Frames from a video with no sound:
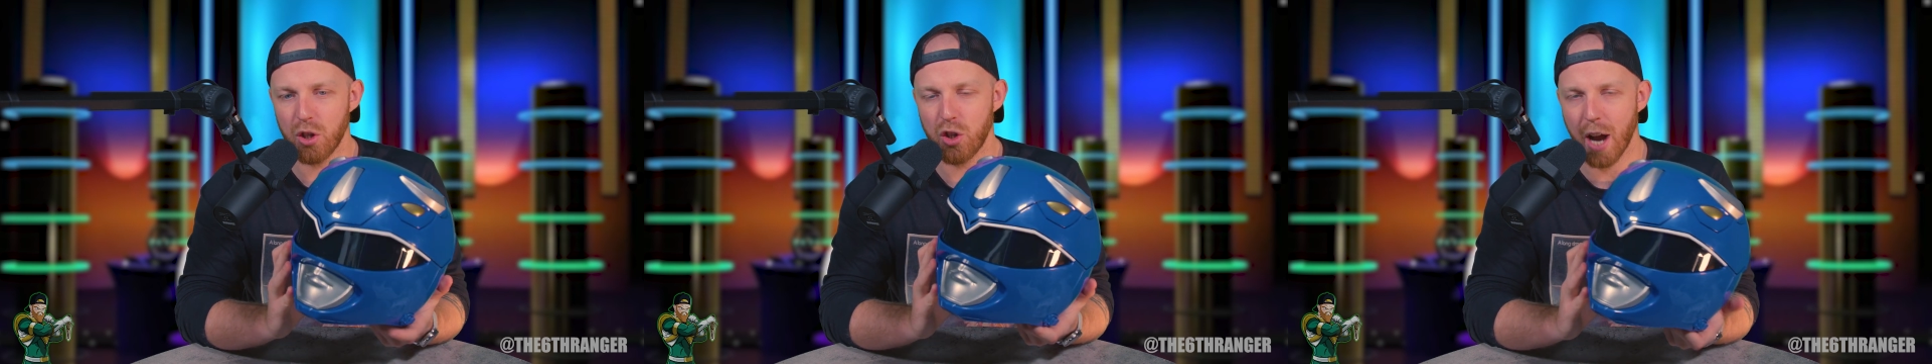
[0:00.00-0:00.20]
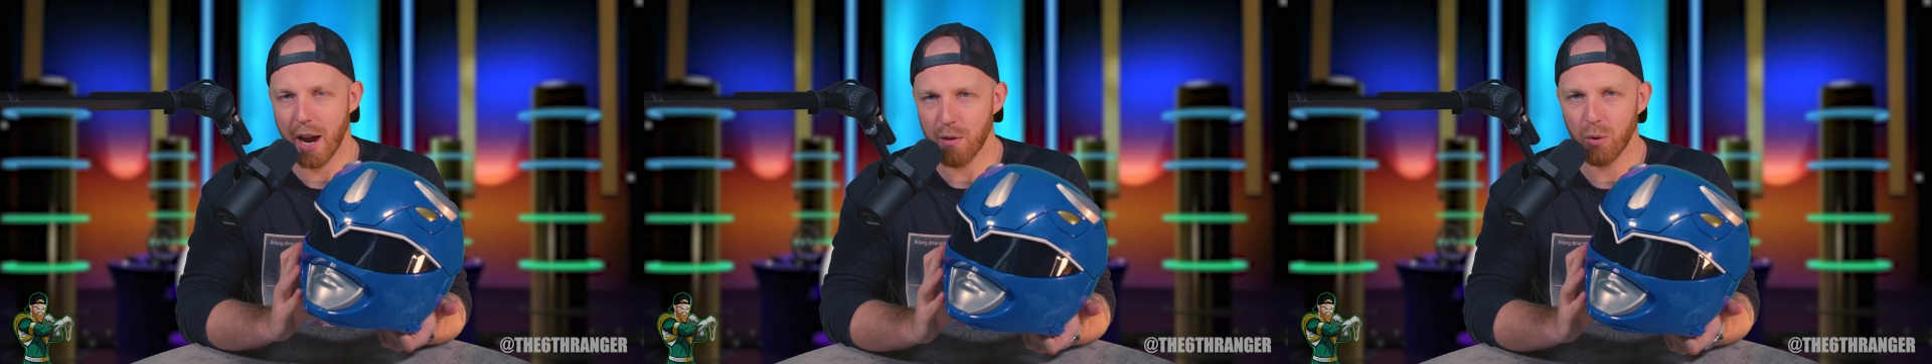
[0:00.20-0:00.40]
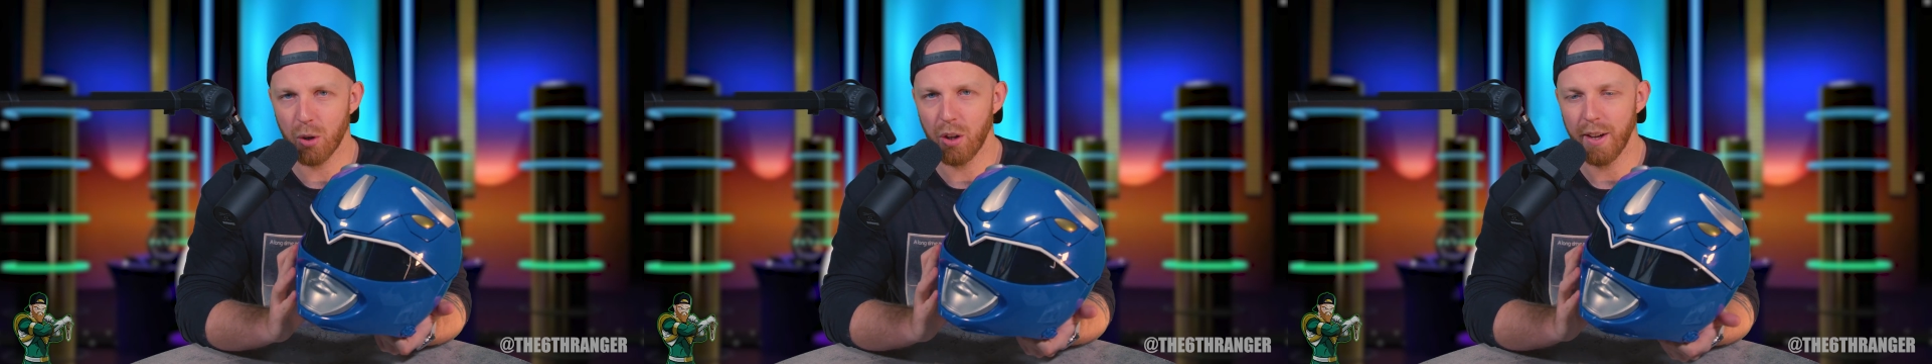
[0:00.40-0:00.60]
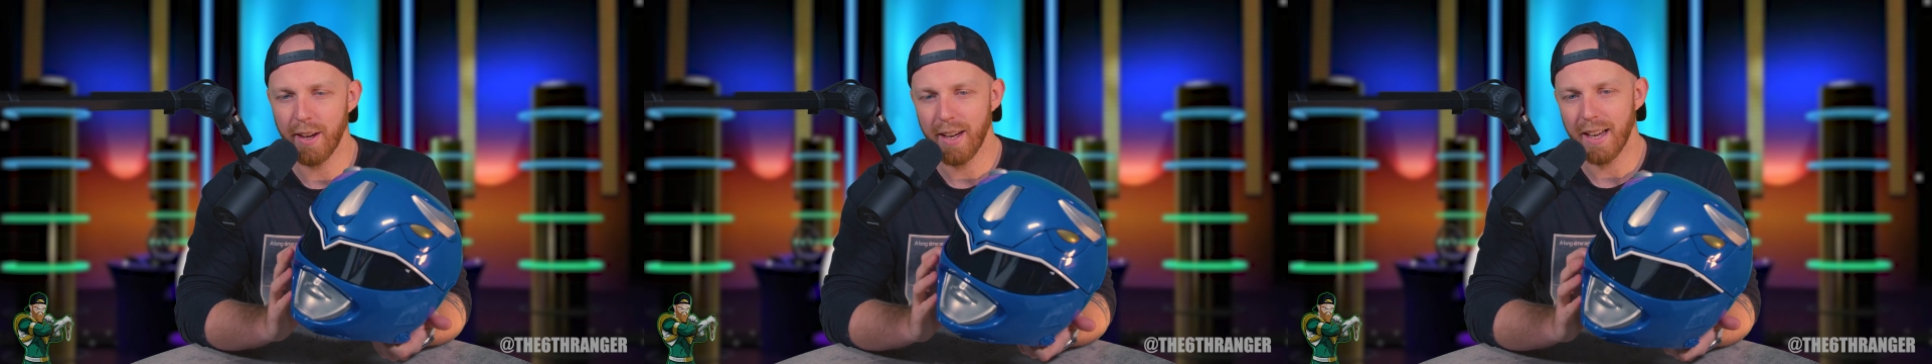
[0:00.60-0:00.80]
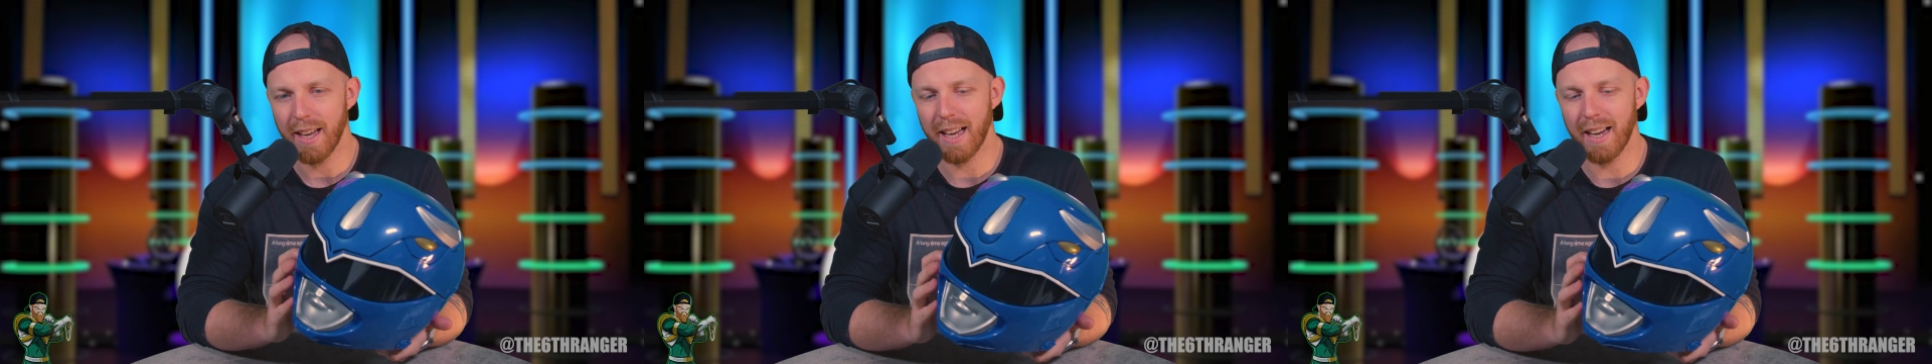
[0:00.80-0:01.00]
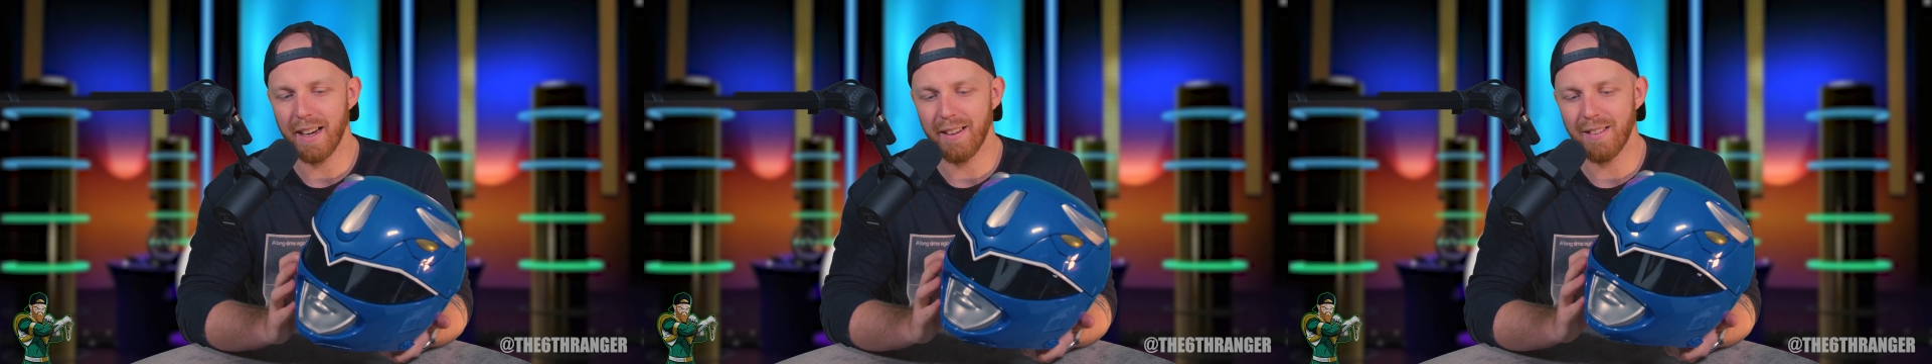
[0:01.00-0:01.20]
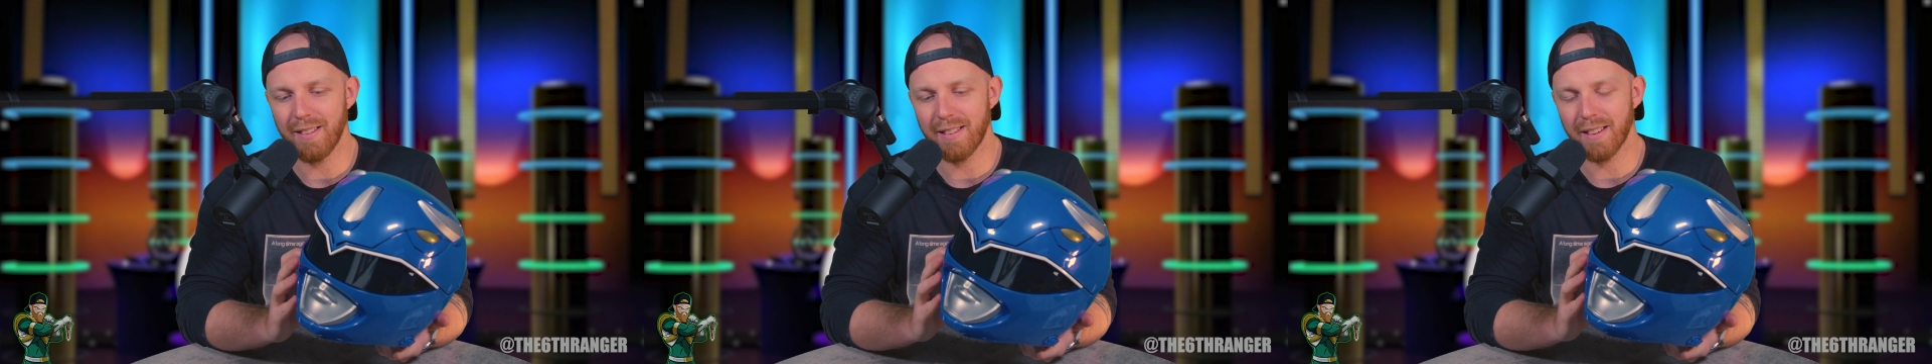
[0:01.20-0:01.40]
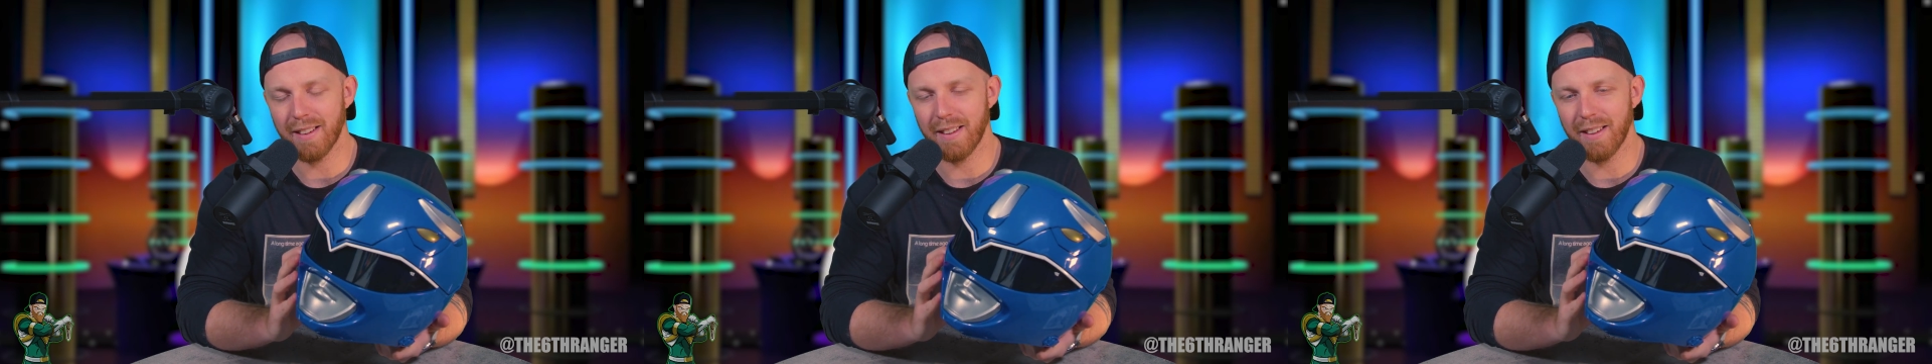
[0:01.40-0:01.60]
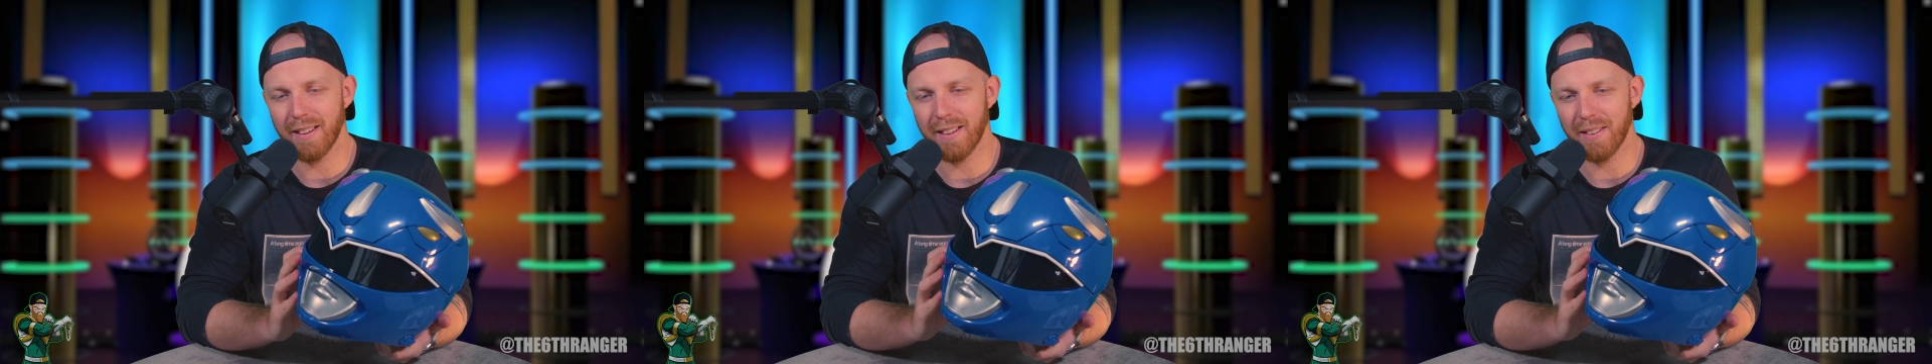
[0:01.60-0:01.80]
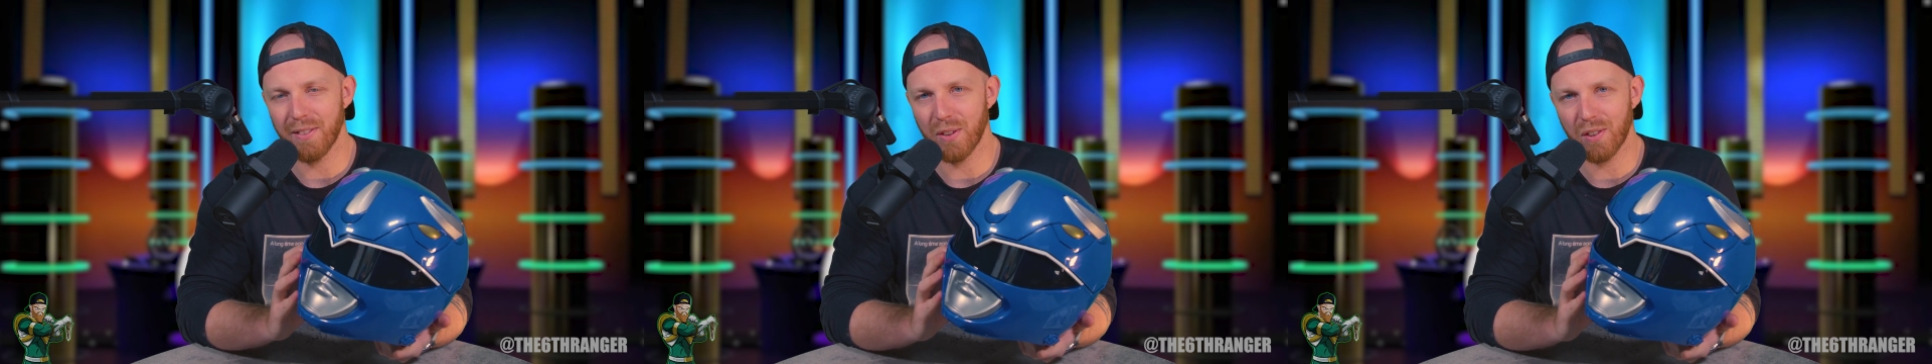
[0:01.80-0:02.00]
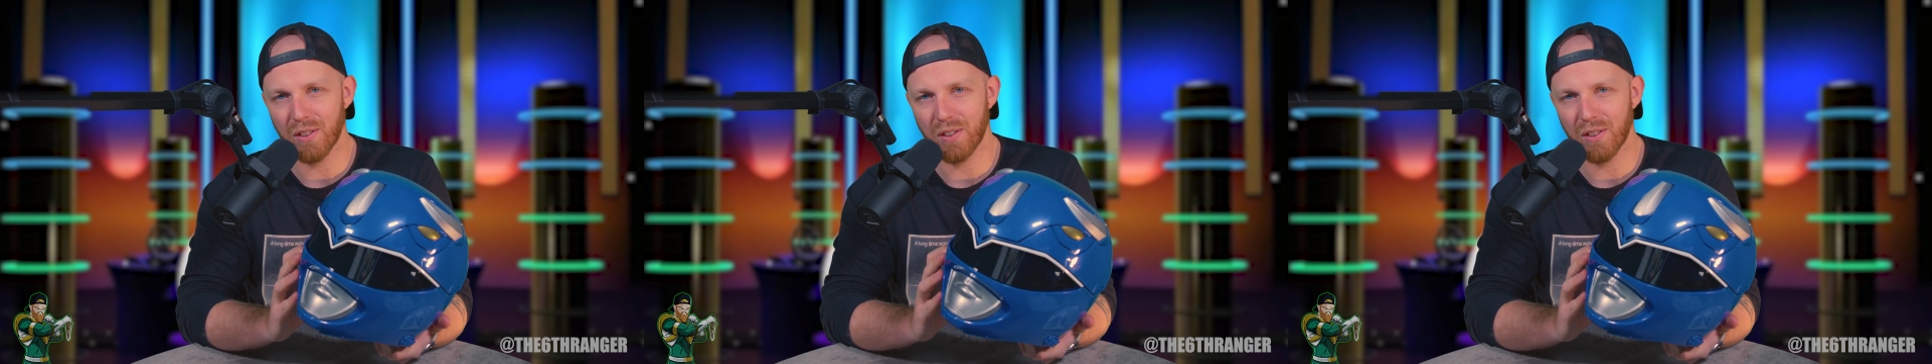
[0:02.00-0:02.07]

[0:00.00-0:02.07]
general is the